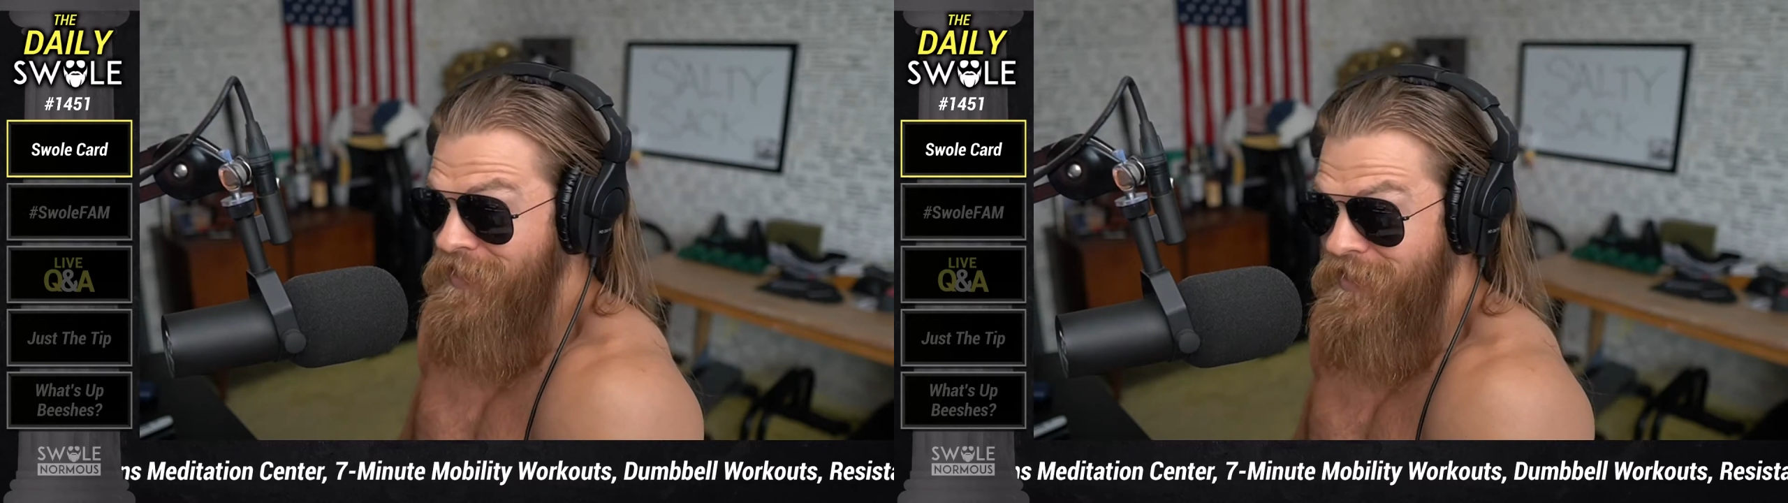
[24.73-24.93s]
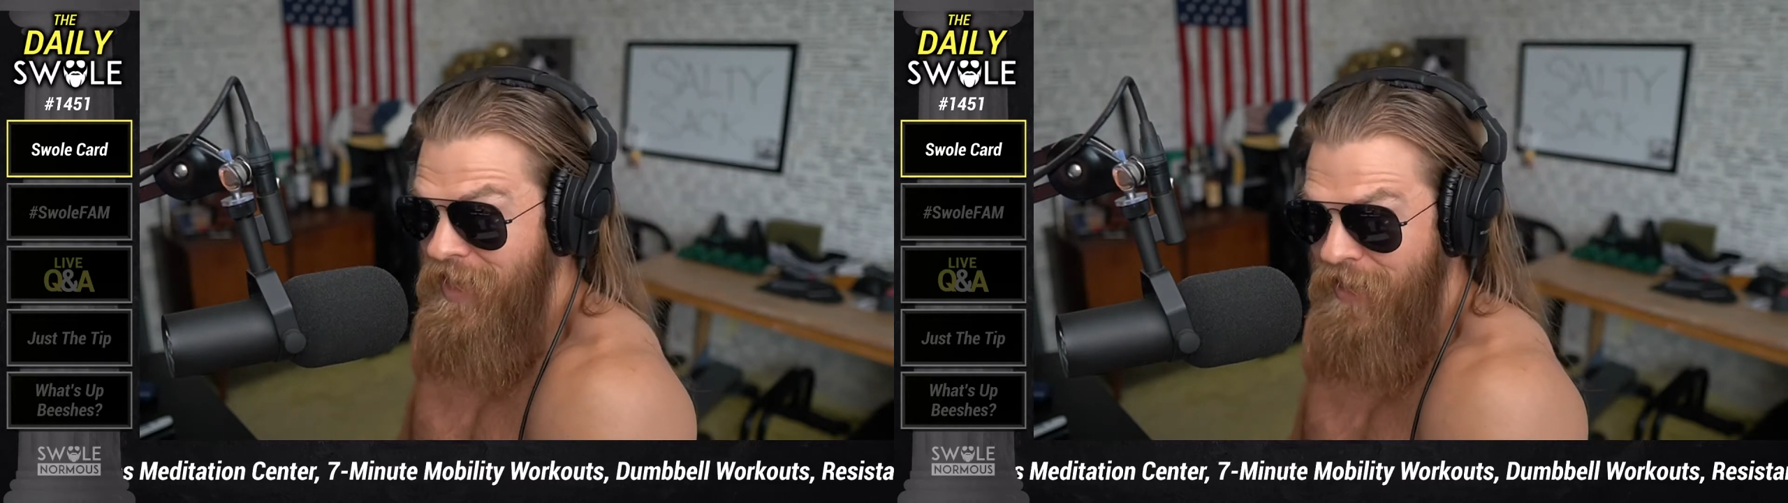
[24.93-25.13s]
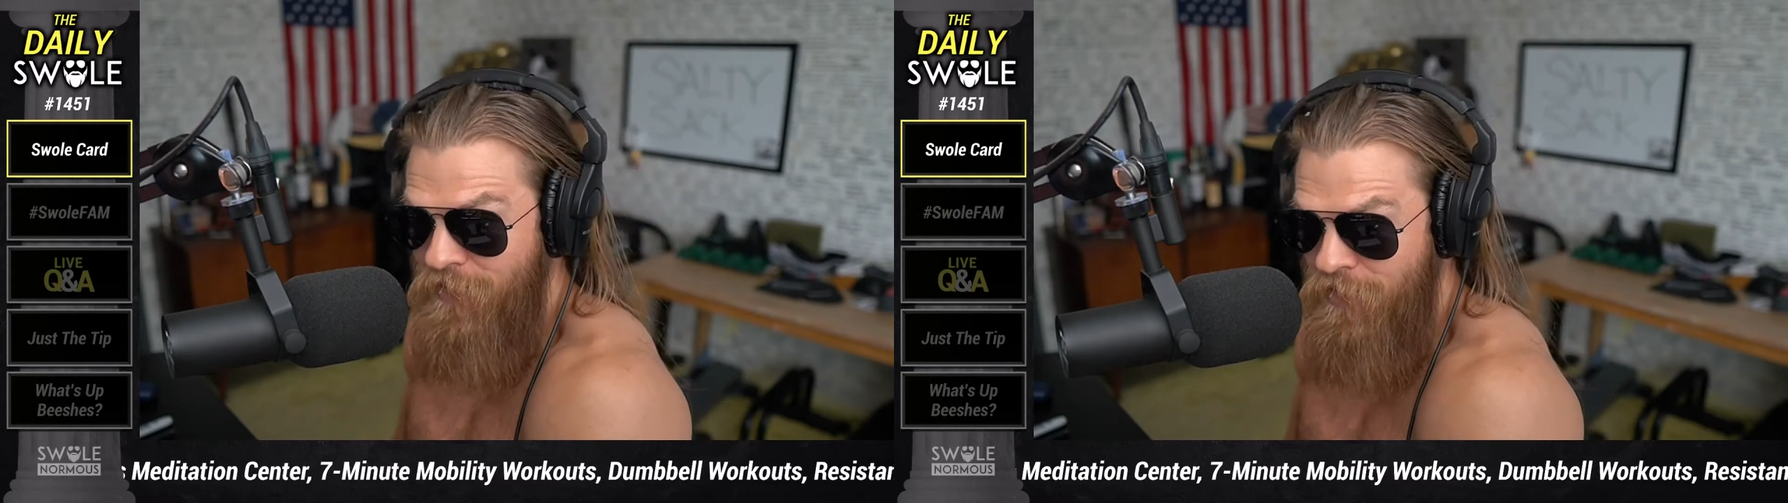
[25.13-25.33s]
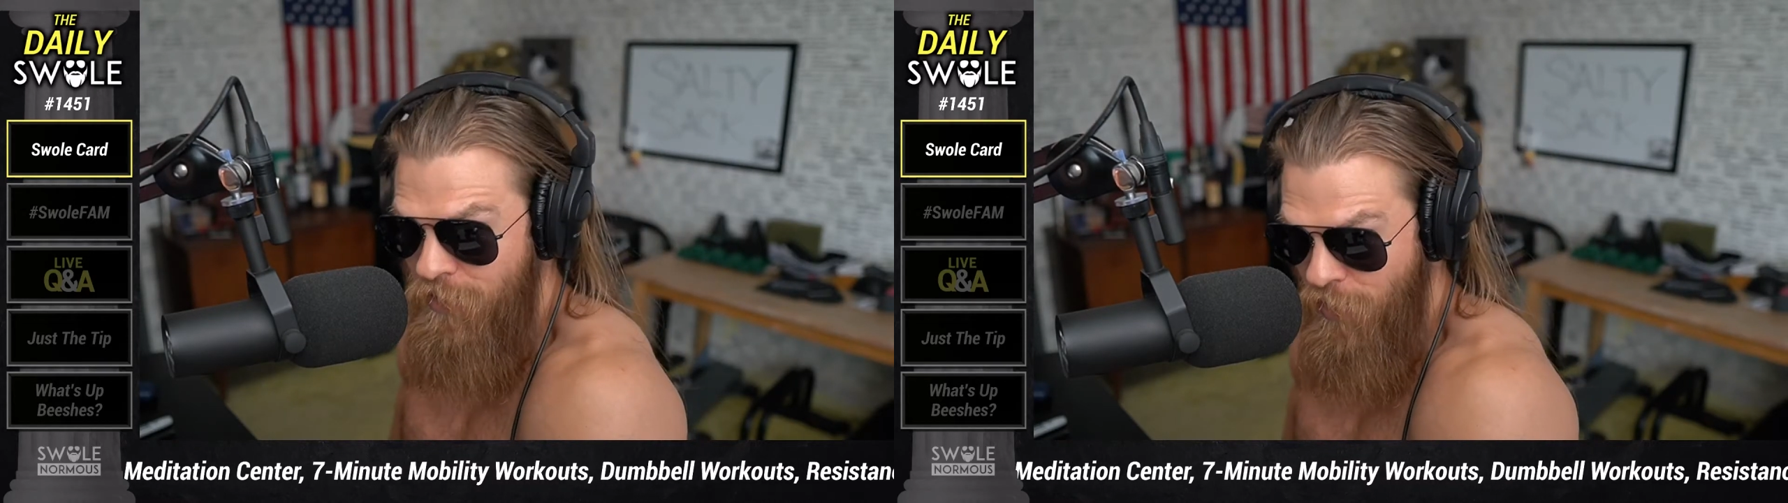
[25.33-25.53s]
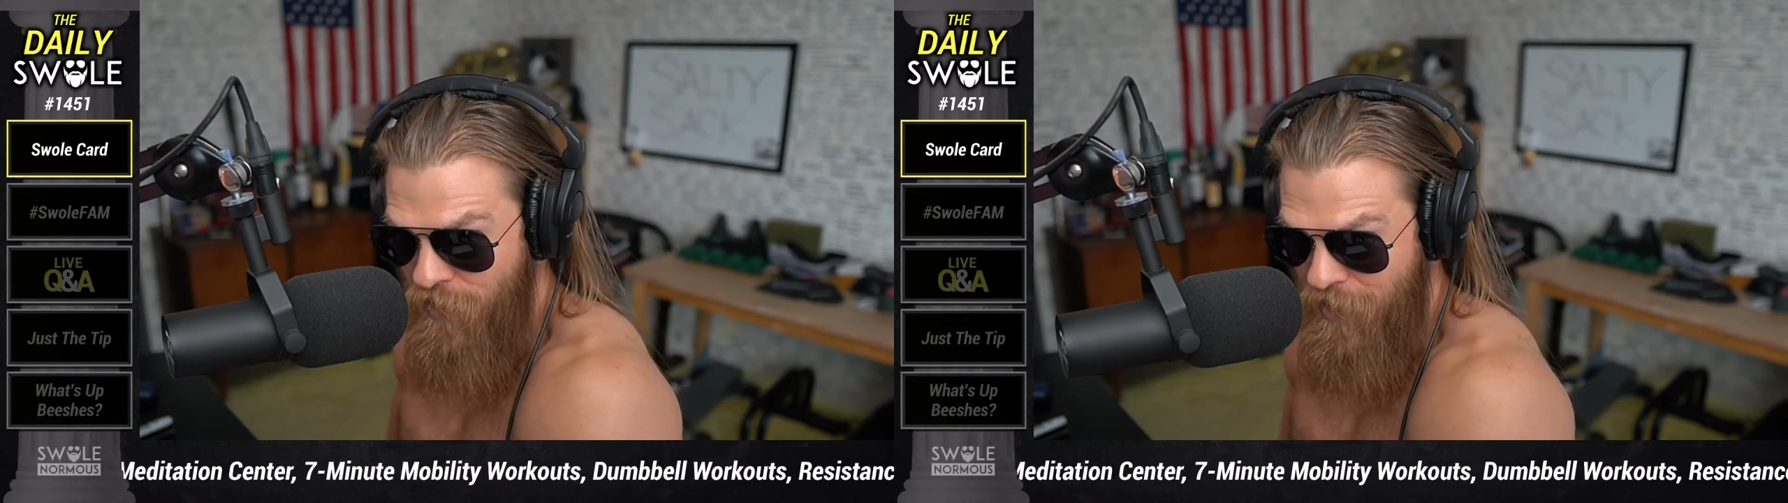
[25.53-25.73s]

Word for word: does that have to do with